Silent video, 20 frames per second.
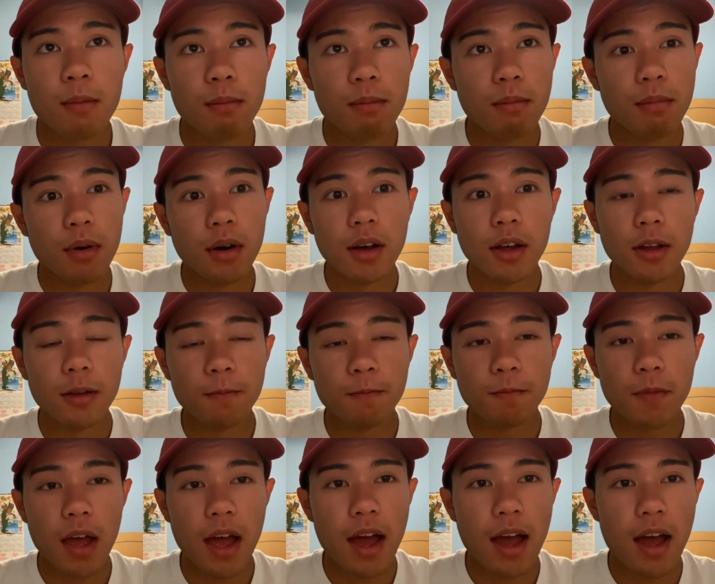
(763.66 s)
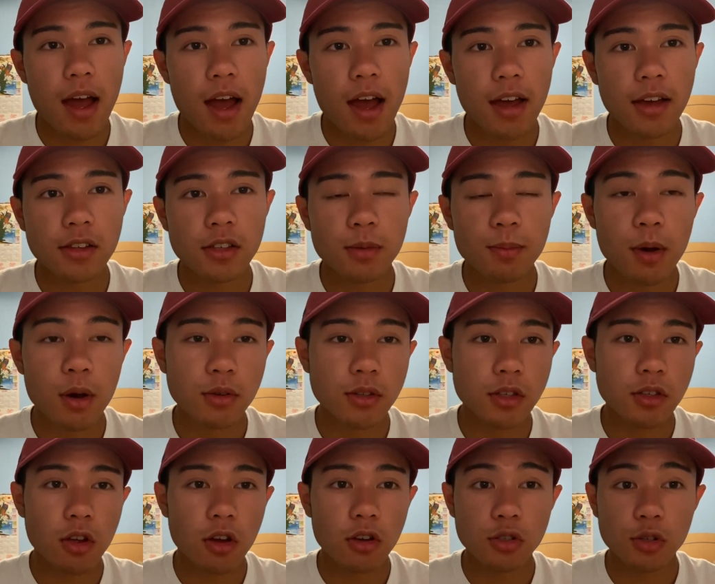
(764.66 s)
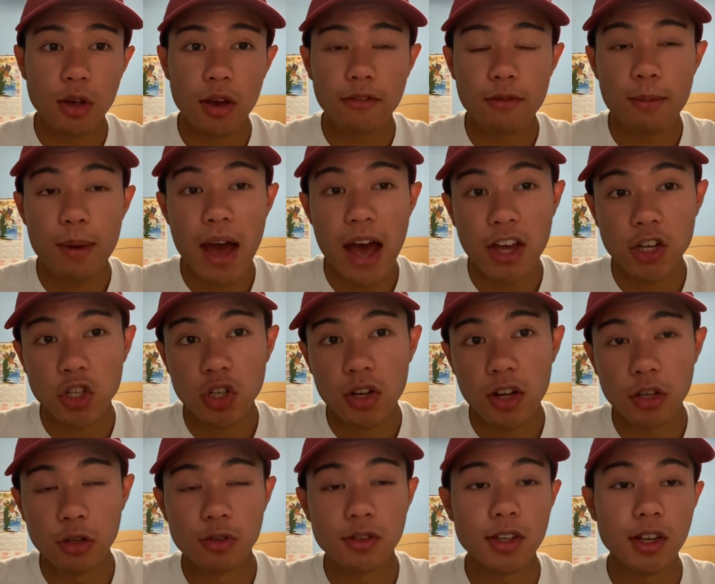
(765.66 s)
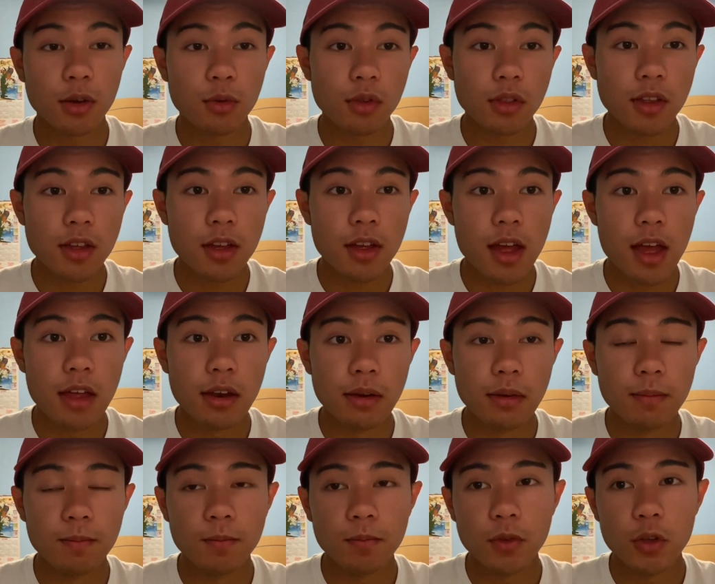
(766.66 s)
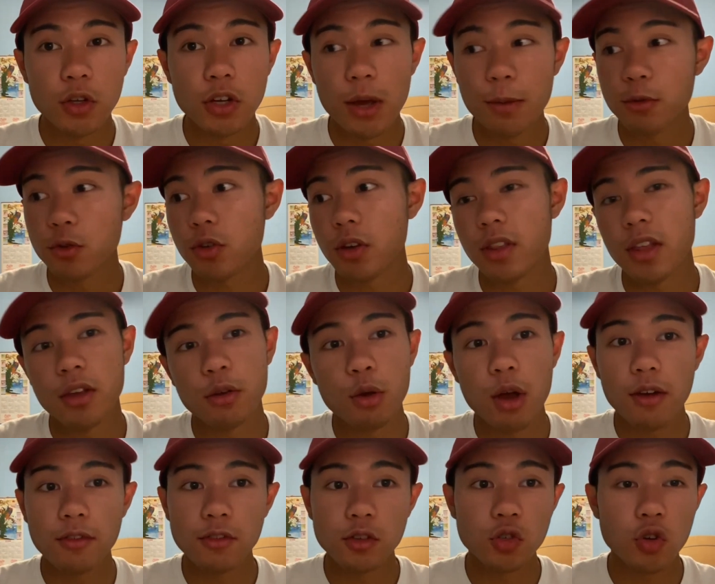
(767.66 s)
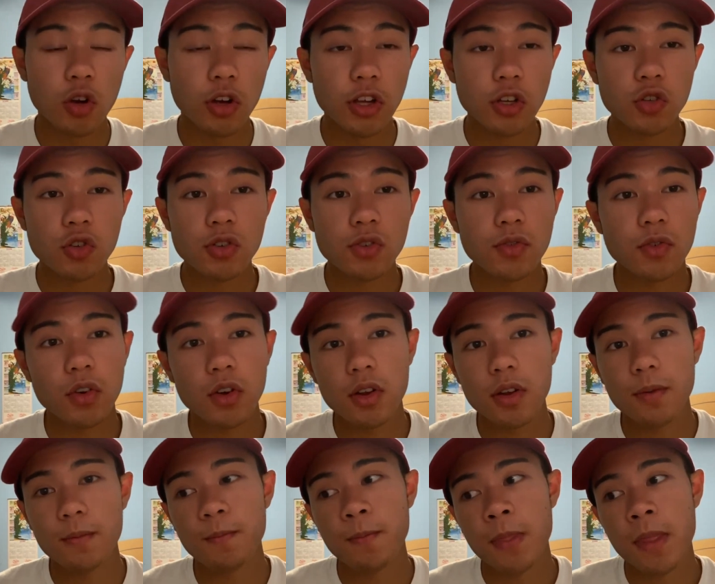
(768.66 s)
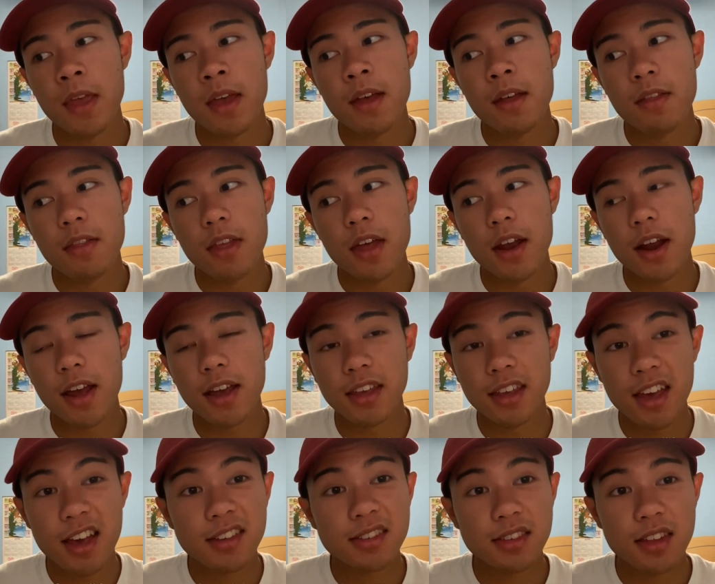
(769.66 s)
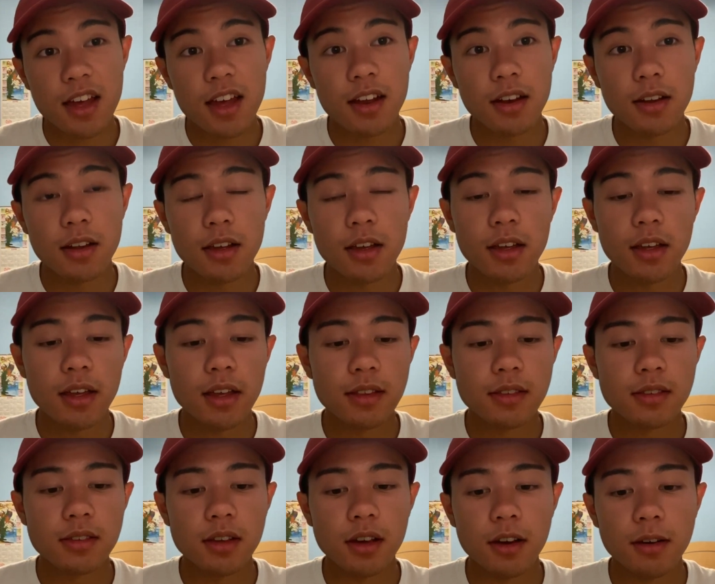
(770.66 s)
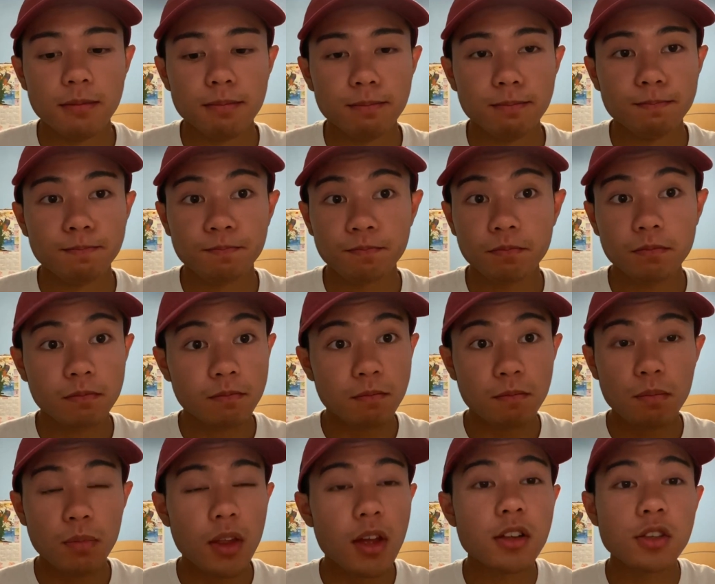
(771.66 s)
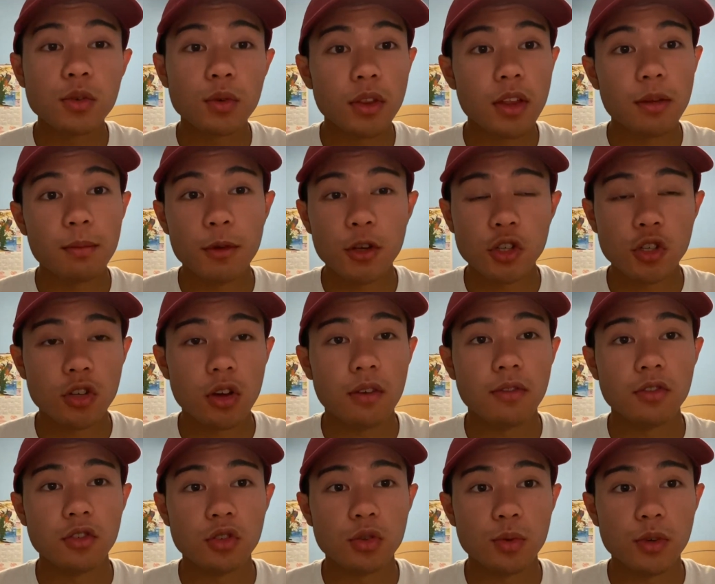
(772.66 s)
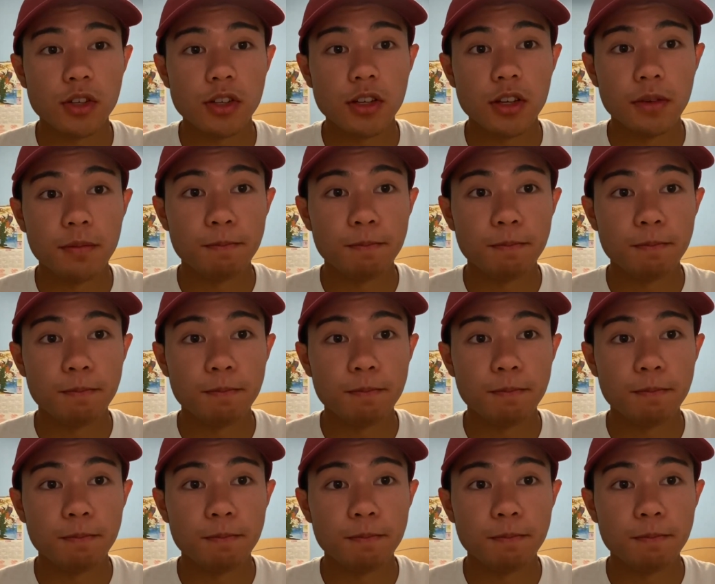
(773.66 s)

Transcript: But I suppose as long as you have a passion and you stick with it and you demonstrate that you have a strong interest for it, then I guess that it's what the admissions officers want to see.